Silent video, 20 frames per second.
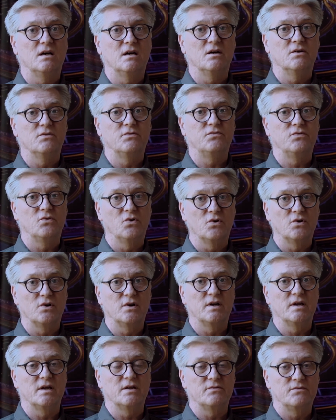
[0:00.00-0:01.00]

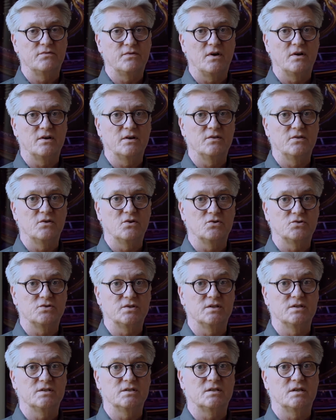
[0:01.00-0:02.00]
flora and fauna in the
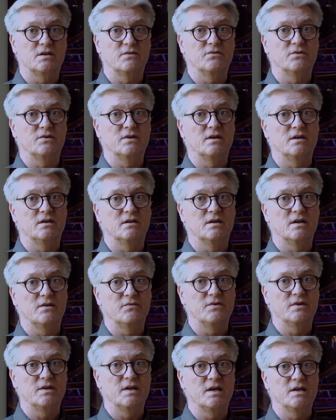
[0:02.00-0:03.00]
ocean discovered
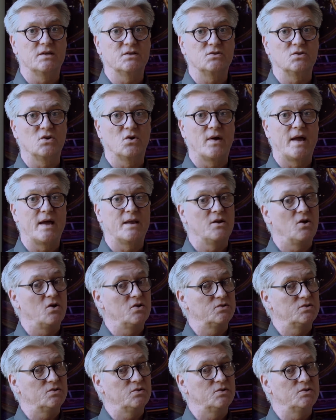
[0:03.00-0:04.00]
every day. So, and
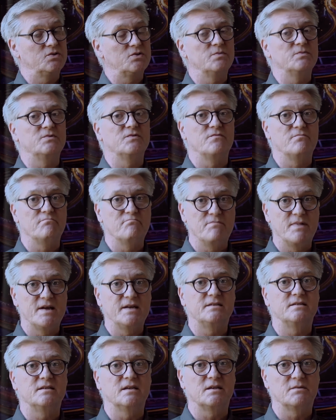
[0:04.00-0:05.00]
also in terms of
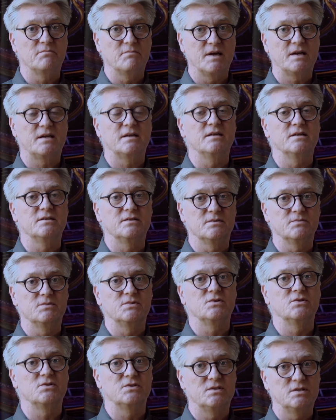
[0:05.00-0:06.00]
basic
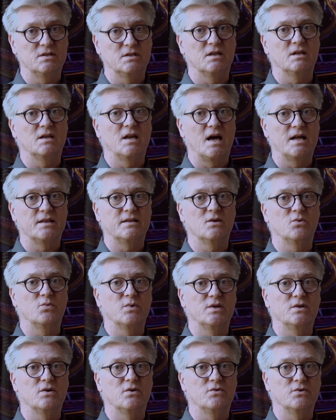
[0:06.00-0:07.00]
mechanisms, there's still a lot that
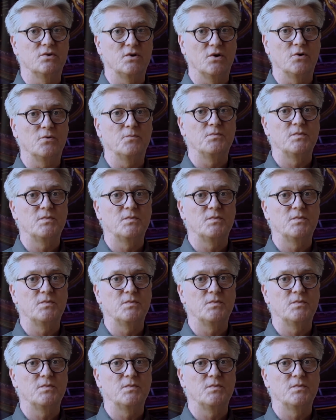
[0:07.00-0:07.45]
we don't know.